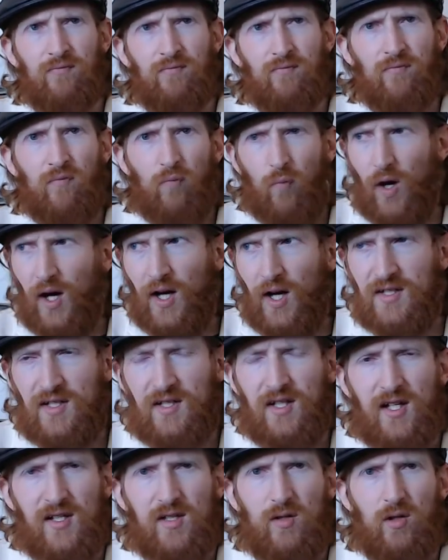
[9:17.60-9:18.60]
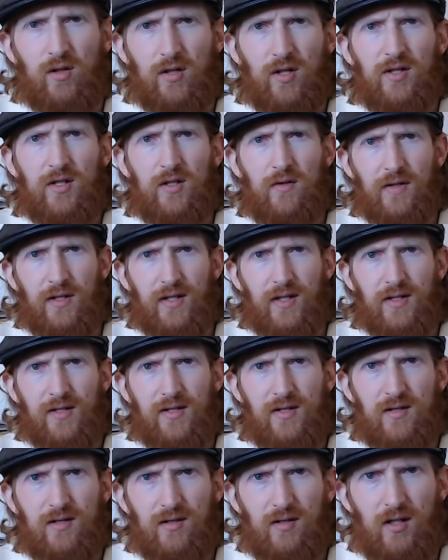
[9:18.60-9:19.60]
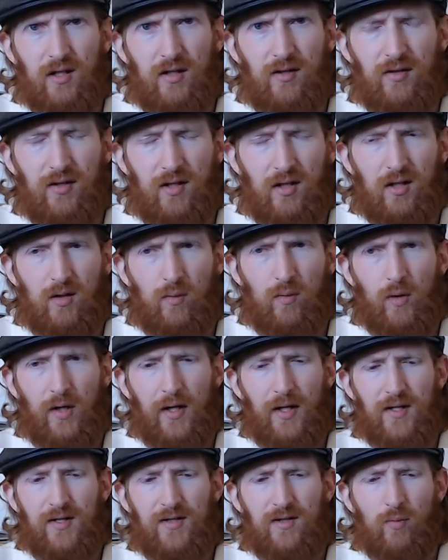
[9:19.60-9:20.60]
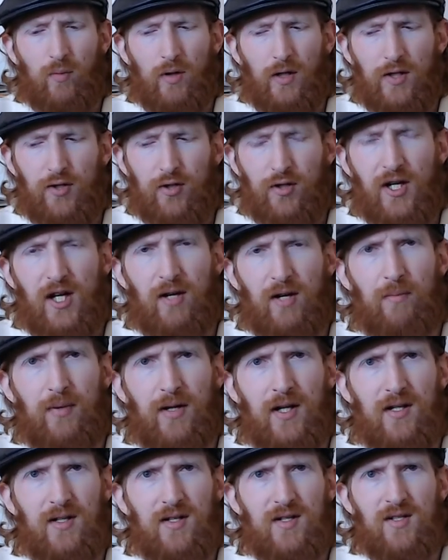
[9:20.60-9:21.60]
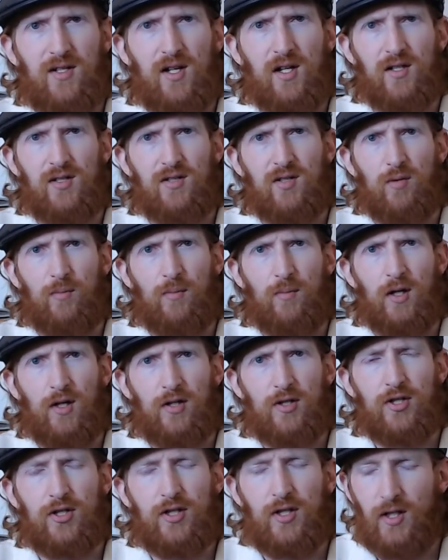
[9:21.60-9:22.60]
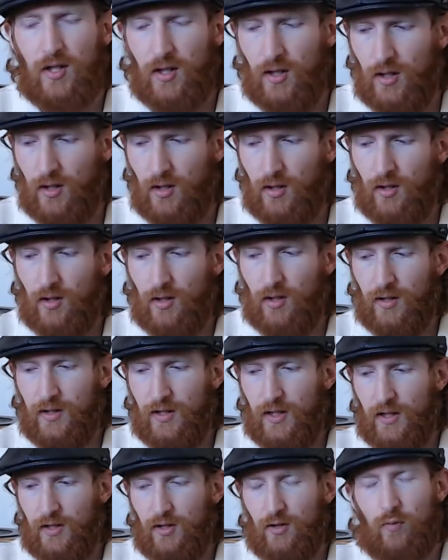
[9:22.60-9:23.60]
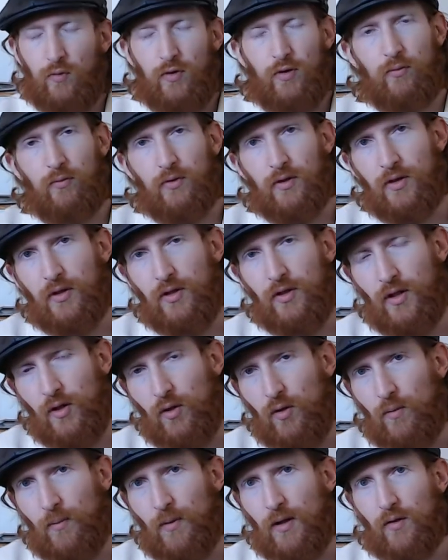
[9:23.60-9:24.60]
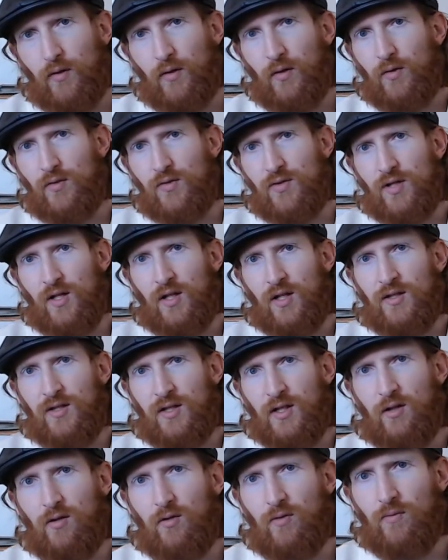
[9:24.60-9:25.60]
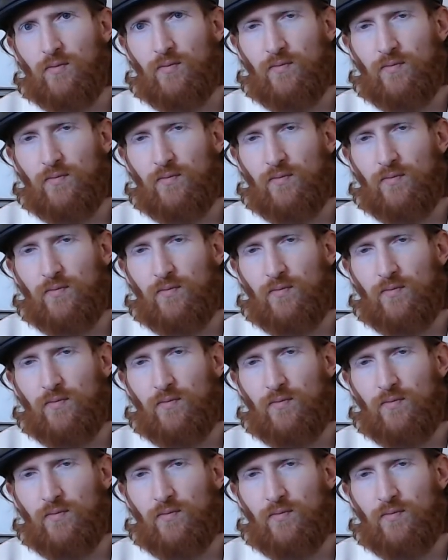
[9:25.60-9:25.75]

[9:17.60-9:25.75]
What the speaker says: Why does it take so long to do this? And why does your campaign suck so much? Yeah, you wouldn't know about those until